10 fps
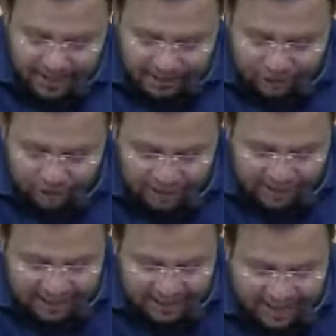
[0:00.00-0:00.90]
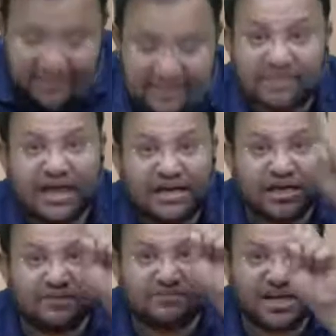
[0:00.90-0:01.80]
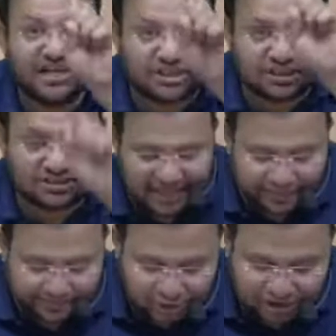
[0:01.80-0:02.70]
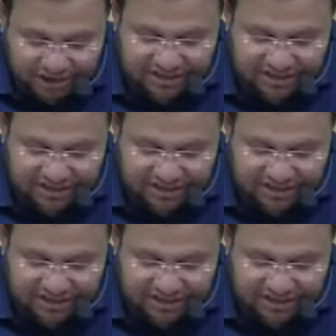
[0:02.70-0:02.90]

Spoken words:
So decline in the value of shares or sale proceeds,